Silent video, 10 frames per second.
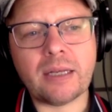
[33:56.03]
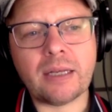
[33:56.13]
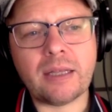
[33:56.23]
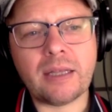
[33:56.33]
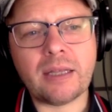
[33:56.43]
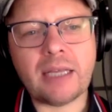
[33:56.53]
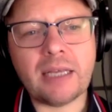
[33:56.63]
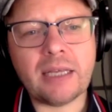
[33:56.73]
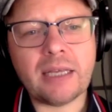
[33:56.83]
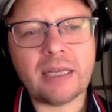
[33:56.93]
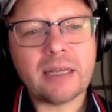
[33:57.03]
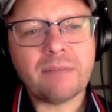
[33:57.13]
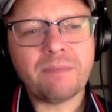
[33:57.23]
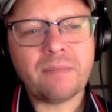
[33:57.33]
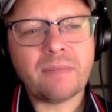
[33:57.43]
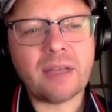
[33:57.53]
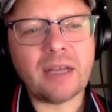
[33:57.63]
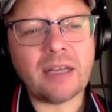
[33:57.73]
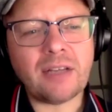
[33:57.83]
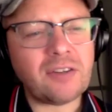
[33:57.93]
it's
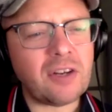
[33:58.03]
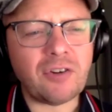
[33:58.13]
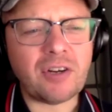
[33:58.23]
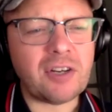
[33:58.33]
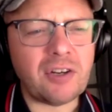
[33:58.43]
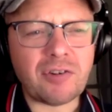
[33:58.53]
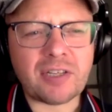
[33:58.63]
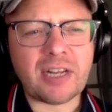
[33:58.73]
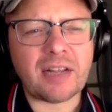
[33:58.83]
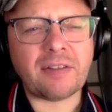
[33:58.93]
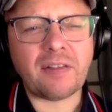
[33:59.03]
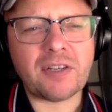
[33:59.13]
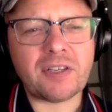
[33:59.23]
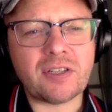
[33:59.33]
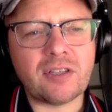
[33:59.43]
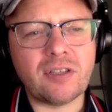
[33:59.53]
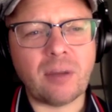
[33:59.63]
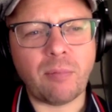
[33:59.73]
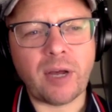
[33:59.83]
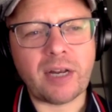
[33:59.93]
interesting how they've done this
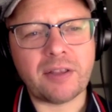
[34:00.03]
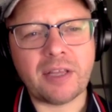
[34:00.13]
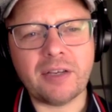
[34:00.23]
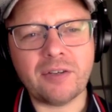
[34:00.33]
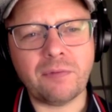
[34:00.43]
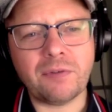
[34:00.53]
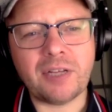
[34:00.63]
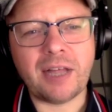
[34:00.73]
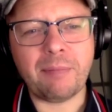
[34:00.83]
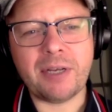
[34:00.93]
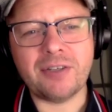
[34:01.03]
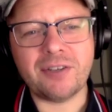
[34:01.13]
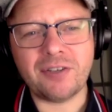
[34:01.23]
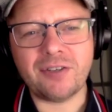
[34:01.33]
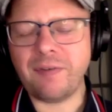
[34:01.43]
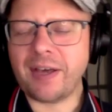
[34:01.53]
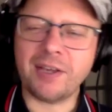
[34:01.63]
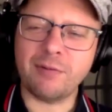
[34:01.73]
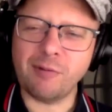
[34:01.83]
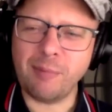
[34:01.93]
double header thing, because obviously that means that
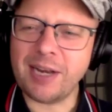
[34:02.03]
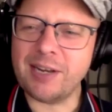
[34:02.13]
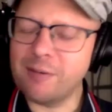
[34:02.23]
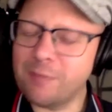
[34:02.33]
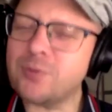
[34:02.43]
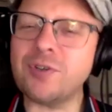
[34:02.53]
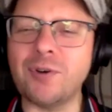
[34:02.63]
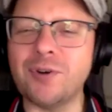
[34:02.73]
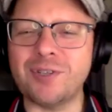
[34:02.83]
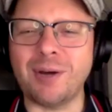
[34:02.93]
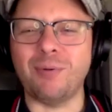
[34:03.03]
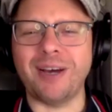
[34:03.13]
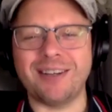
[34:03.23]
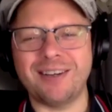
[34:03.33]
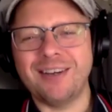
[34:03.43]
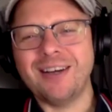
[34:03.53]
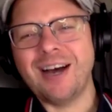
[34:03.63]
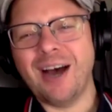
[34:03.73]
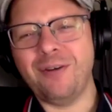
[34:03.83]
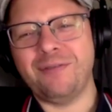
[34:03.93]
Slovakia and Romania have also got a double header
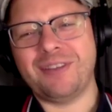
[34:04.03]
over